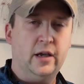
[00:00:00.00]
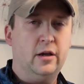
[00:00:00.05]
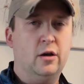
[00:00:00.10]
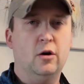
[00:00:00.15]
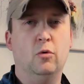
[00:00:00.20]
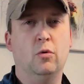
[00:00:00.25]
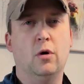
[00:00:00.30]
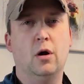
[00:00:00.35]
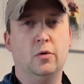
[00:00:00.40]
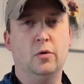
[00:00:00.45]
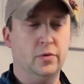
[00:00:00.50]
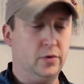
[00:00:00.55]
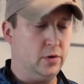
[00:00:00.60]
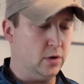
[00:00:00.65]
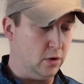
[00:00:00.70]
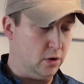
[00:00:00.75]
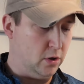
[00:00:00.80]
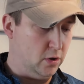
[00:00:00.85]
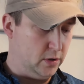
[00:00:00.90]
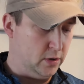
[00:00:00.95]
go wrong with
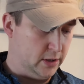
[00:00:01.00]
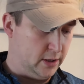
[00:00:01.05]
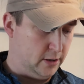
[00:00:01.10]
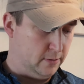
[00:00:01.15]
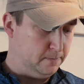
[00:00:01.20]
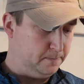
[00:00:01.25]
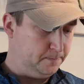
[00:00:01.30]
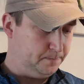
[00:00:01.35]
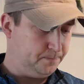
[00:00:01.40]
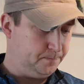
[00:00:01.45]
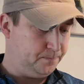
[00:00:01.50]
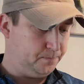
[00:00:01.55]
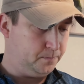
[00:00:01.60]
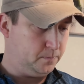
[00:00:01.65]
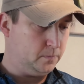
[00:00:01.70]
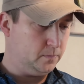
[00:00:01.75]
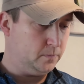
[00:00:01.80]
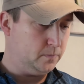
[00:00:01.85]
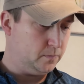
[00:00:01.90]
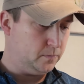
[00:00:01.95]
cocoa though.
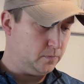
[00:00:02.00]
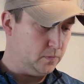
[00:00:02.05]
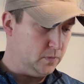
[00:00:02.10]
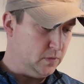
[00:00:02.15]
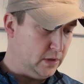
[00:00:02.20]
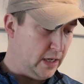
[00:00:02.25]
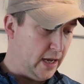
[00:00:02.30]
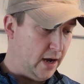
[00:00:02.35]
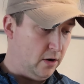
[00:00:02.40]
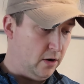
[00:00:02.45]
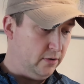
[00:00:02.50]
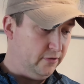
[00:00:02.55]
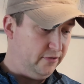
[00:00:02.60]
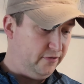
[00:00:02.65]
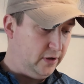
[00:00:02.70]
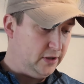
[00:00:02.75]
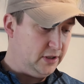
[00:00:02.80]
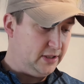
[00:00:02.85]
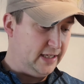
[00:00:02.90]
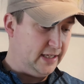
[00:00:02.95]
Now, the
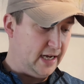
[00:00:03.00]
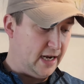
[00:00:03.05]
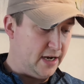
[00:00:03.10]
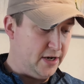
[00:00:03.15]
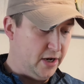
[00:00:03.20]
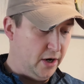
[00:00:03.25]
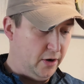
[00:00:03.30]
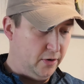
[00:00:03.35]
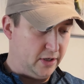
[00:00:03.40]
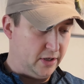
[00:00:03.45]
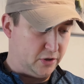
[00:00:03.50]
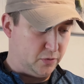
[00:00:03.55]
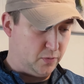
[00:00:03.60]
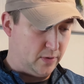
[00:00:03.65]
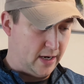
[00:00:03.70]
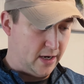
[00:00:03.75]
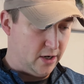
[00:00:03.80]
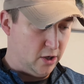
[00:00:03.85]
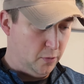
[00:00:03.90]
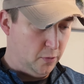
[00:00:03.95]
first thing I noticed when
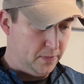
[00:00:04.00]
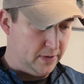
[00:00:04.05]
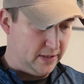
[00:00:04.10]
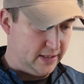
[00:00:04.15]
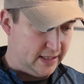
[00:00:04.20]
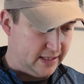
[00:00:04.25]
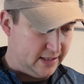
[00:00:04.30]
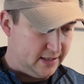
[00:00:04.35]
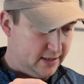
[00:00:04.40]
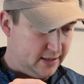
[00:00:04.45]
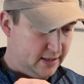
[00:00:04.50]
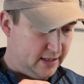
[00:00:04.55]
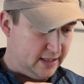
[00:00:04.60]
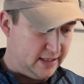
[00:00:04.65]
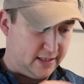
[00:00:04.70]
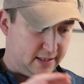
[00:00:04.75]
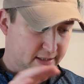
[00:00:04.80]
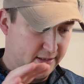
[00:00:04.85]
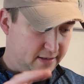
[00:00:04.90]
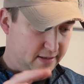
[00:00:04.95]
I opened this,
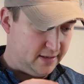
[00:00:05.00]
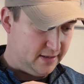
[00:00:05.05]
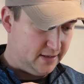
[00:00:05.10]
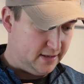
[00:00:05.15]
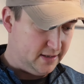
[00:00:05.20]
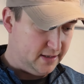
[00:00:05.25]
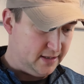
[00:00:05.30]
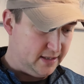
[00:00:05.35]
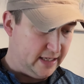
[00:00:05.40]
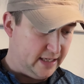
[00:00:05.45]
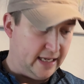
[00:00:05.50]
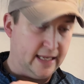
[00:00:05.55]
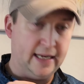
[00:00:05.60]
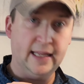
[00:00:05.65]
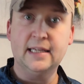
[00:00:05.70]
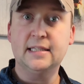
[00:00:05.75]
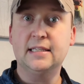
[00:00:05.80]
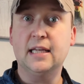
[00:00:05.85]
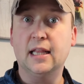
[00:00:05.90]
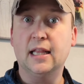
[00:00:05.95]
it
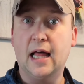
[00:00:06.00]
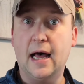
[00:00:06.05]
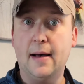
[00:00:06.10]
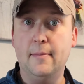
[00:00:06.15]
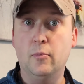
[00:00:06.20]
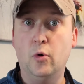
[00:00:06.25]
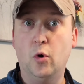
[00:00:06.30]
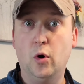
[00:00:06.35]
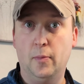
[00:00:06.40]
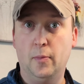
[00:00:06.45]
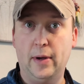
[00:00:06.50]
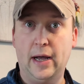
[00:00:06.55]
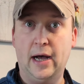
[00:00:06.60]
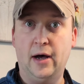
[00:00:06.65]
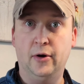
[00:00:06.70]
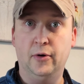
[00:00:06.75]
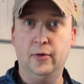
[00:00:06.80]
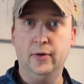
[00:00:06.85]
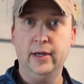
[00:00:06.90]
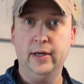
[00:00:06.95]
is a lot more
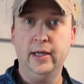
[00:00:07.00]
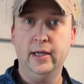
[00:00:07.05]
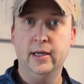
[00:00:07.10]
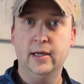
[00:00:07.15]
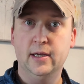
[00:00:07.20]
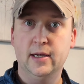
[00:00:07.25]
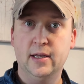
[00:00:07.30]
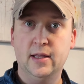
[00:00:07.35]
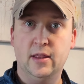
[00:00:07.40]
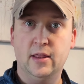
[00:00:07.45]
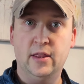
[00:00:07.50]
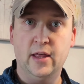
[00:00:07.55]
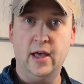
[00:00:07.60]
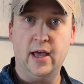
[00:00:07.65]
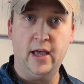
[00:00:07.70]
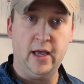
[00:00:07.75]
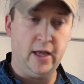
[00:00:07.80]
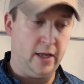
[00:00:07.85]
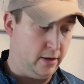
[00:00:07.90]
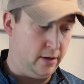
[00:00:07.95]
powdery
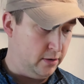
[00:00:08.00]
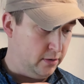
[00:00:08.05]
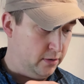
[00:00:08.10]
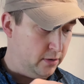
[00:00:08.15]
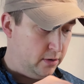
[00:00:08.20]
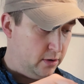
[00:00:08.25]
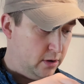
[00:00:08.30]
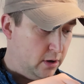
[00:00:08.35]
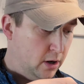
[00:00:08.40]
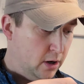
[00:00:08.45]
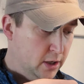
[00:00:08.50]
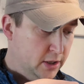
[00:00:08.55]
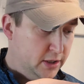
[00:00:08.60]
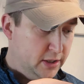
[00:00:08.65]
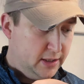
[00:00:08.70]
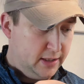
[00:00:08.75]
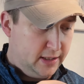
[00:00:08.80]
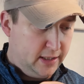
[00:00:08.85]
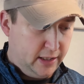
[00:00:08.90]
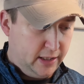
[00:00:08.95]
than
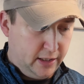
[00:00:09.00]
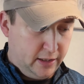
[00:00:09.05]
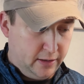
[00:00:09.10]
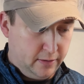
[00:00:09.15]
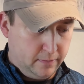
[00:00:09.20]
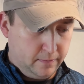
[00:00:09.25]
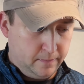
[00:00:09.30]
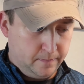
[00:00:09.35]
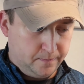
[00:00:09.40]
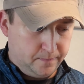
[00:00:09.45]
Argentine